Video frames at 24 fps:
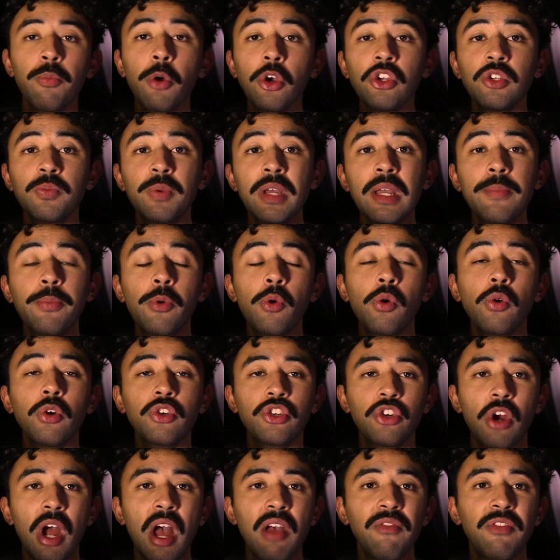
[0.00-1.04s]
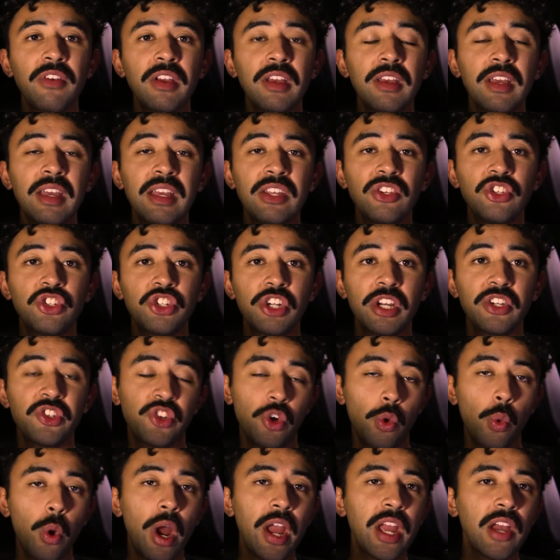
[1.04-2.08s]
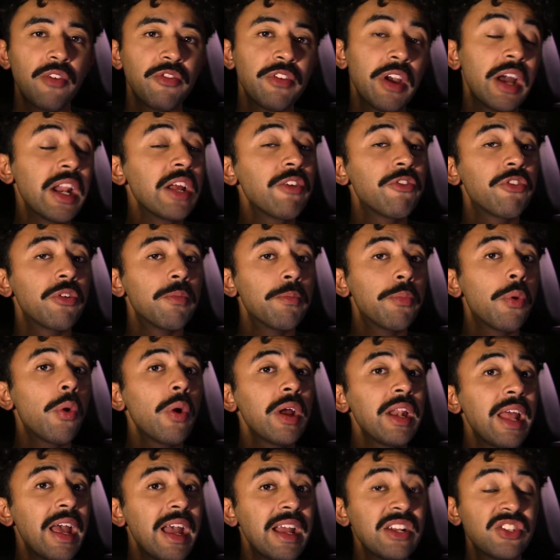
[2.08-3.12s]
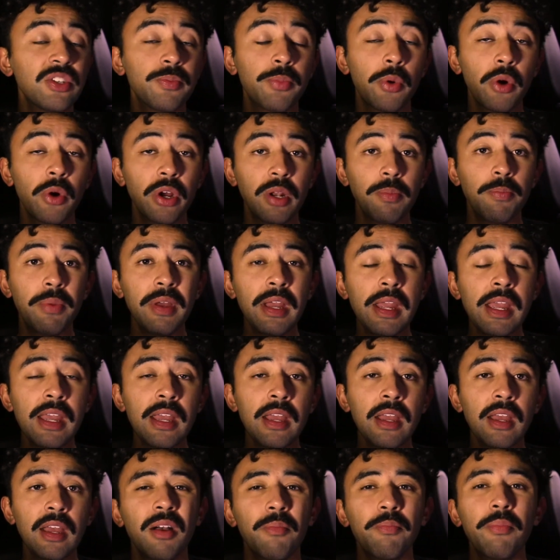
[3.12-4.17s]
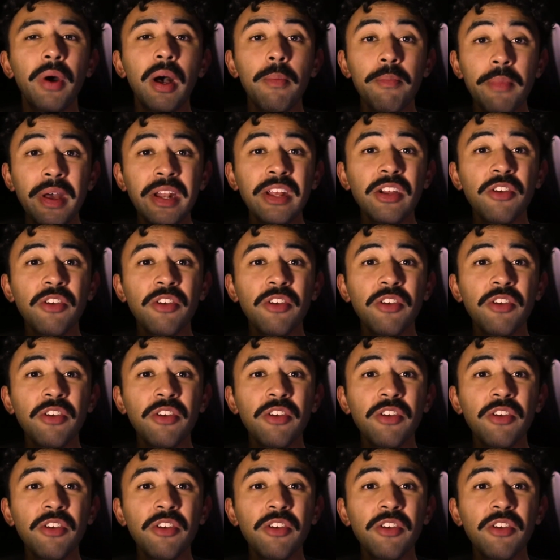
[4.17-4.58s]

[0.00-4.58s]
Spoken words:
most people, driving is just a way of getting from point A to point B, but many